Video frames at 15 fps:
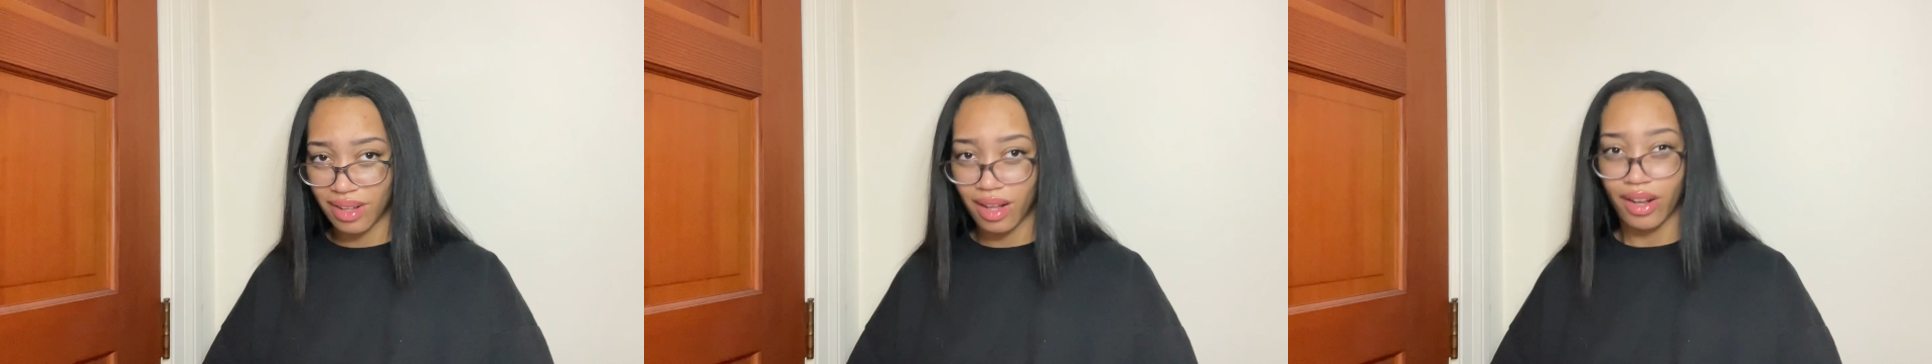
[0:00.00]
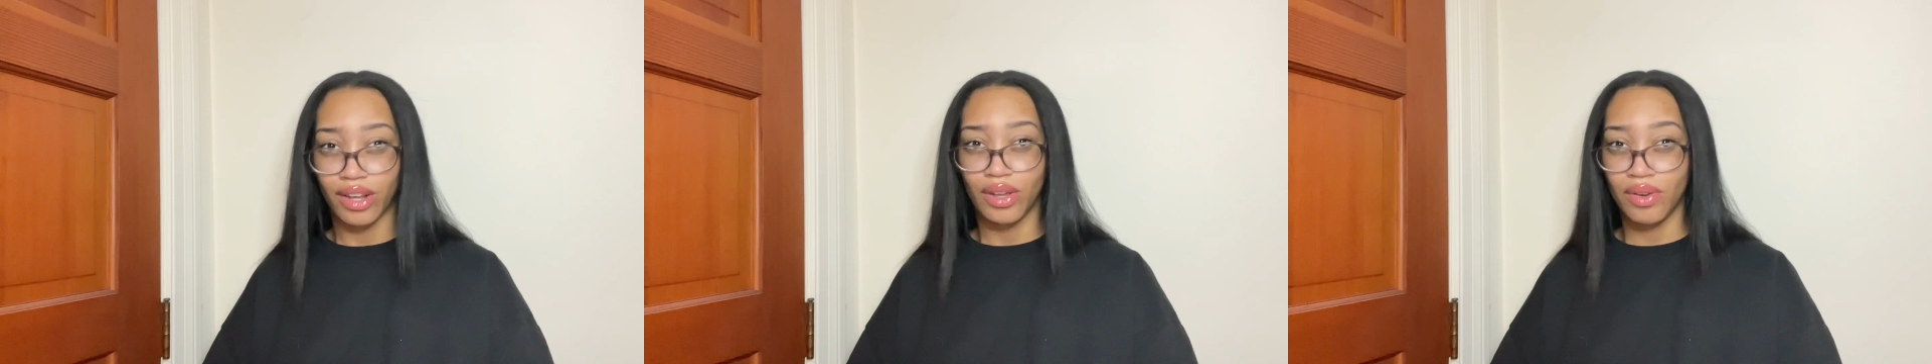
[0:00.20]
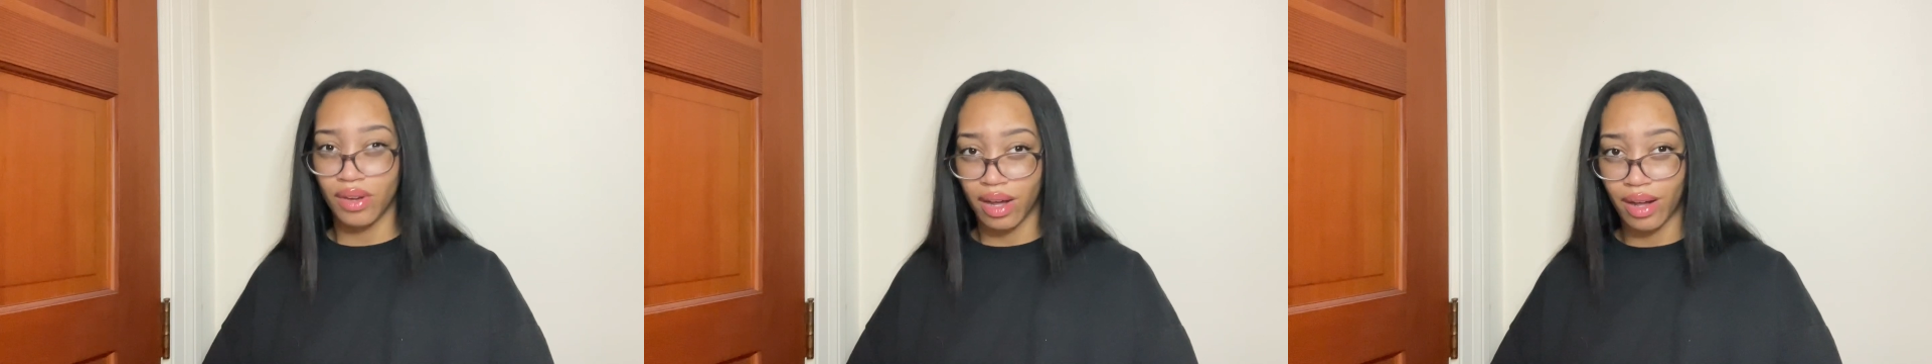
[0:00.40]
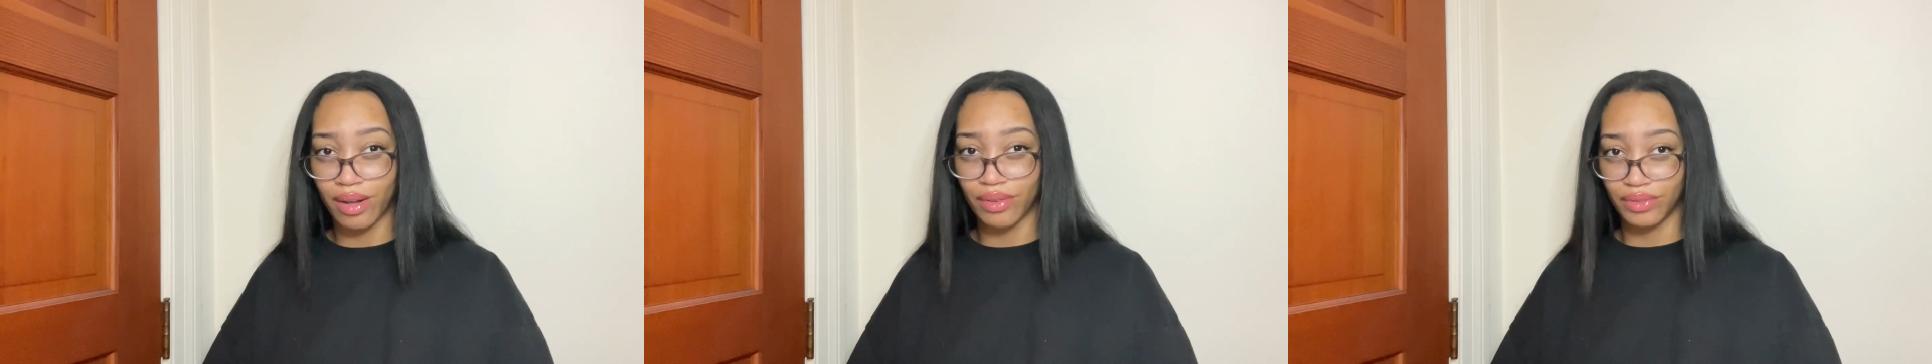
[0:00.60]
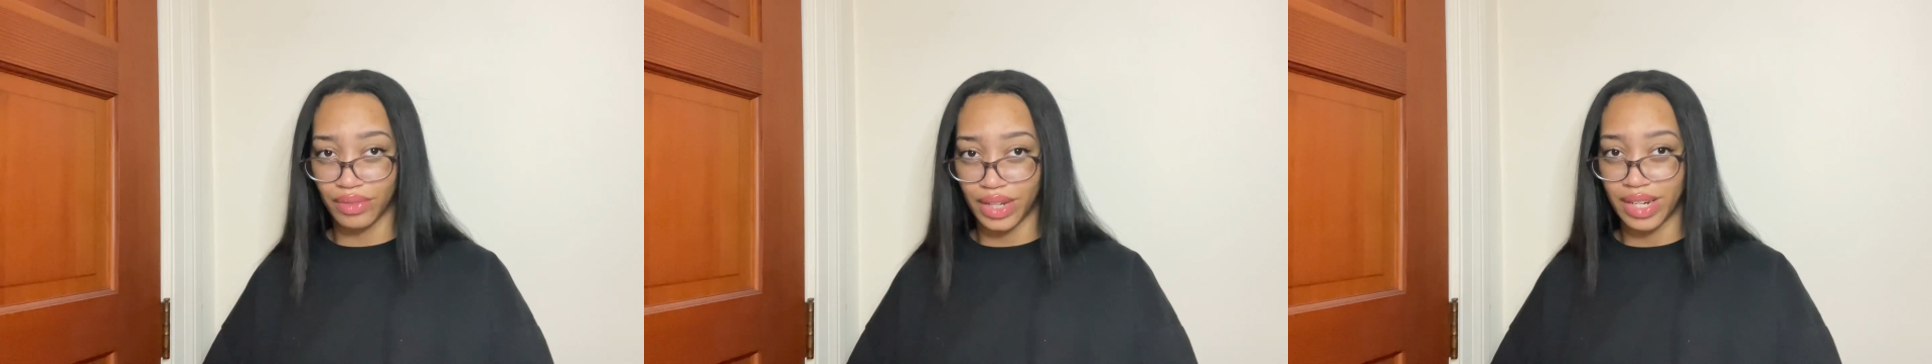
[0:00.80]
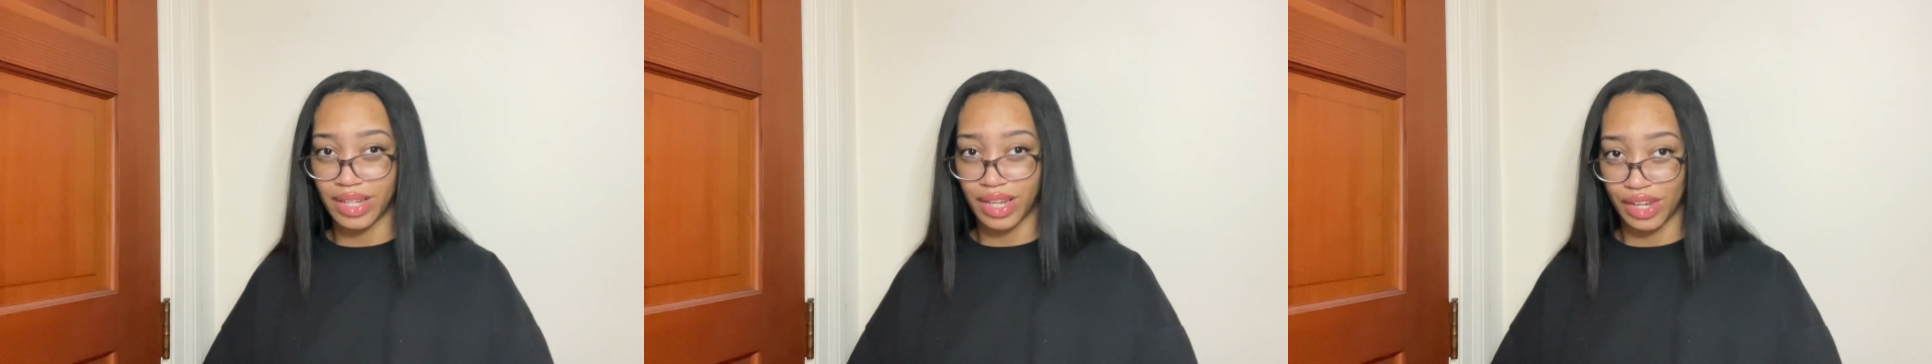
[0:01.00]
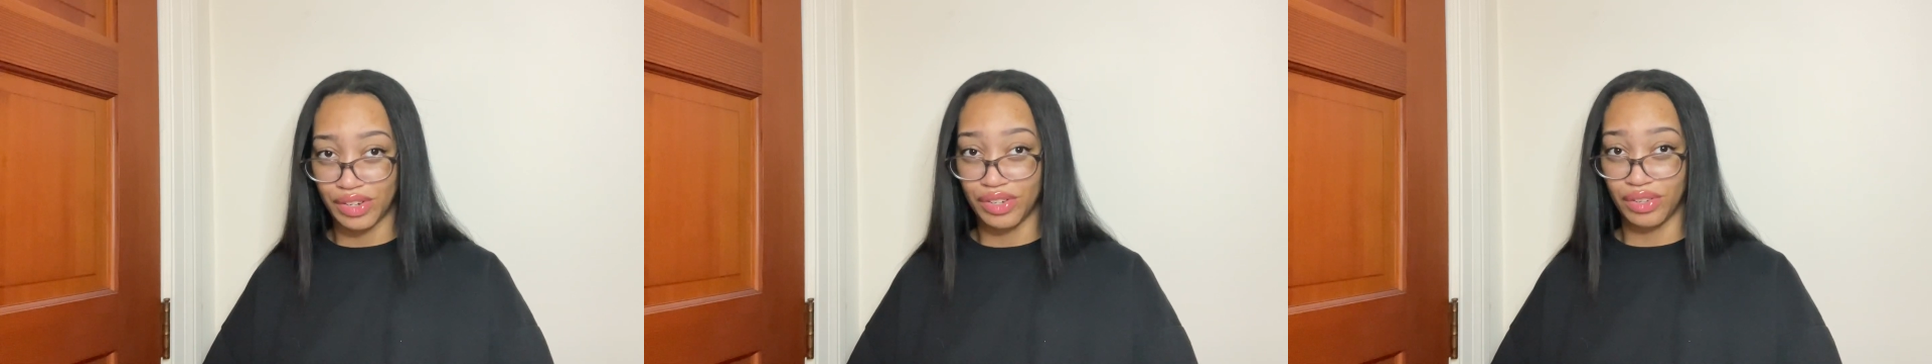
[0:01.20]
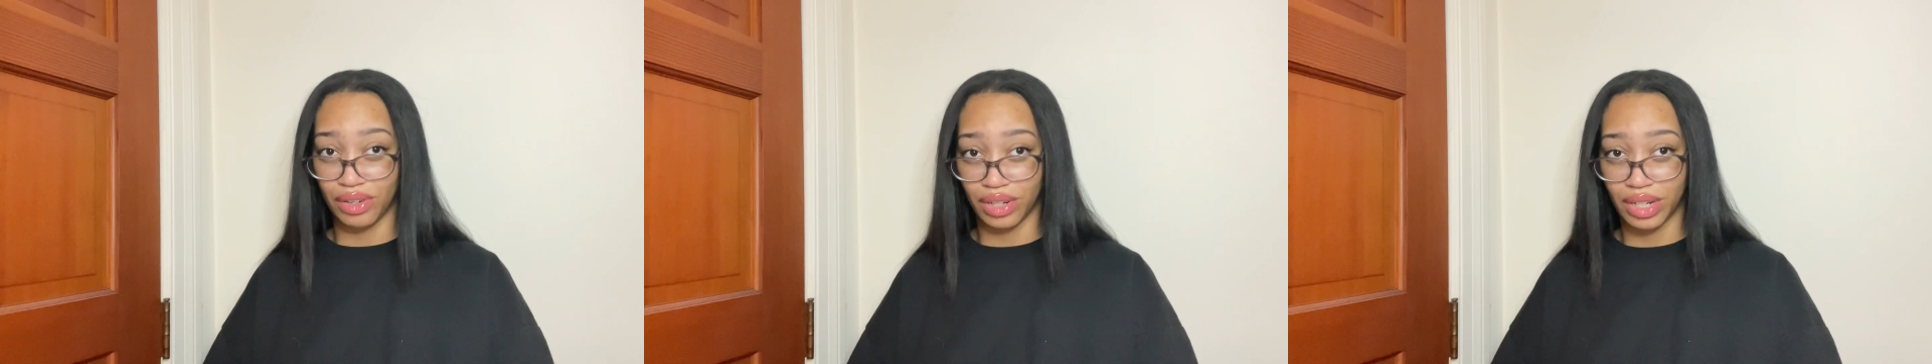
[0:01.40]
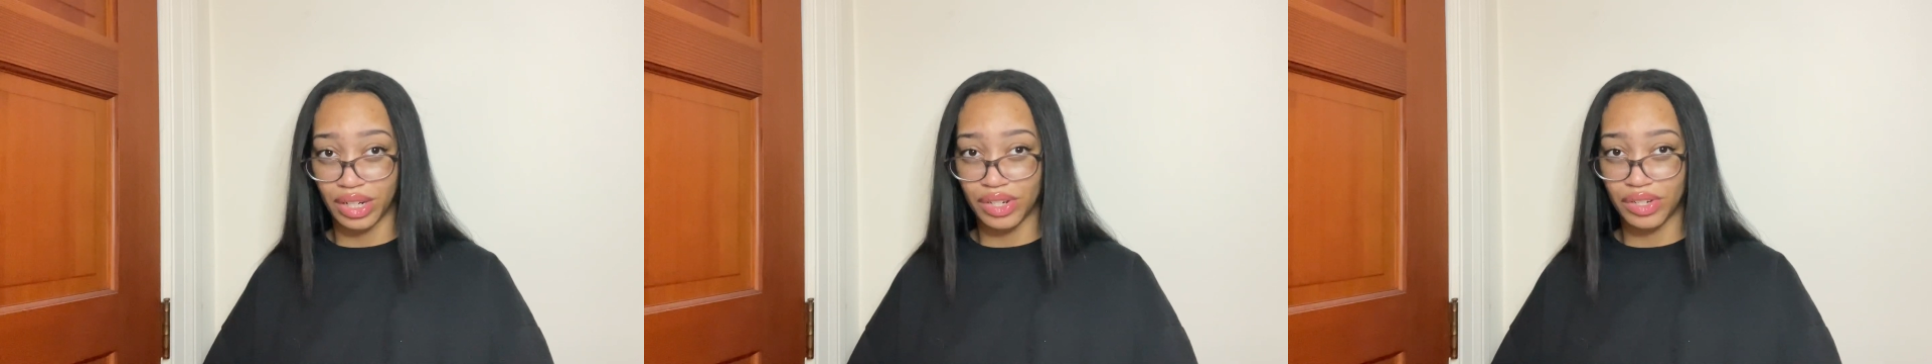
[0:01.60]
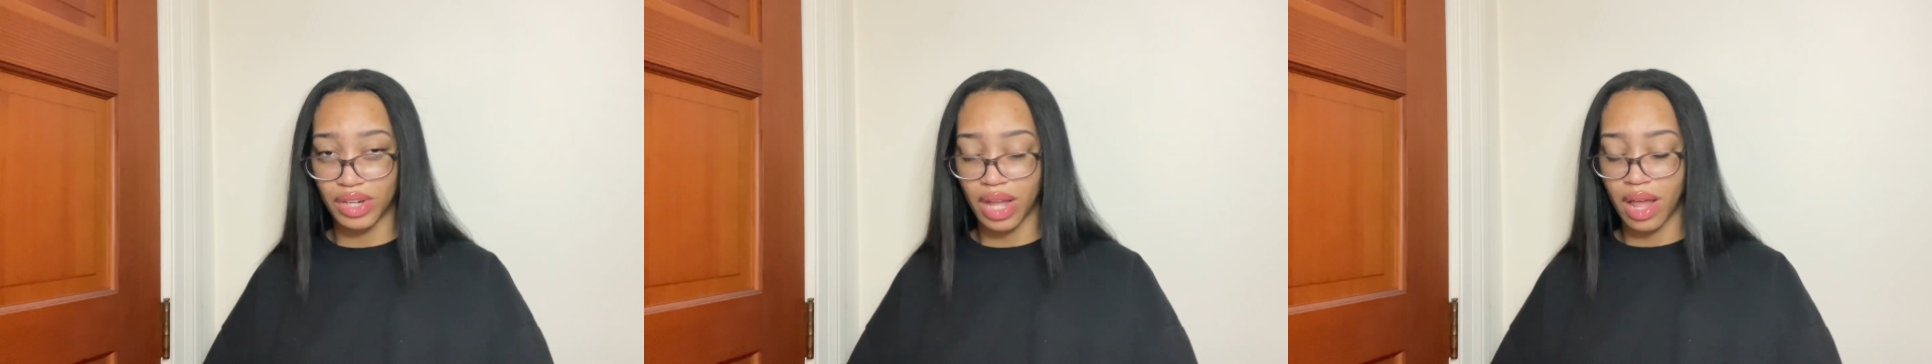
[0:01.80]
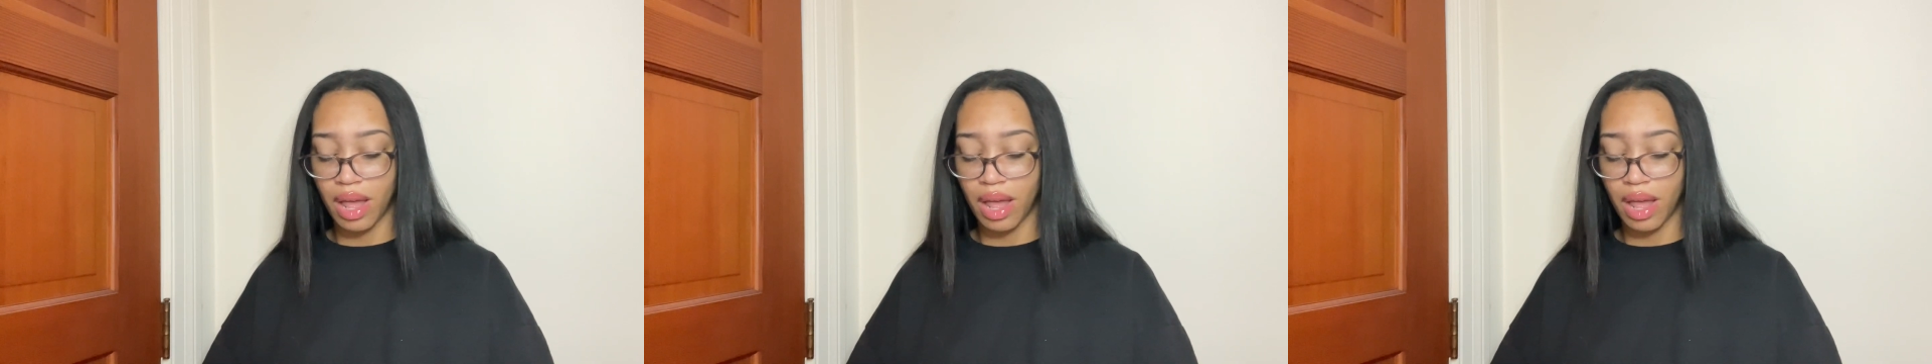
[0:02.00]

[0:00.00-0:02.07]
Are you not afraid to catch a charge?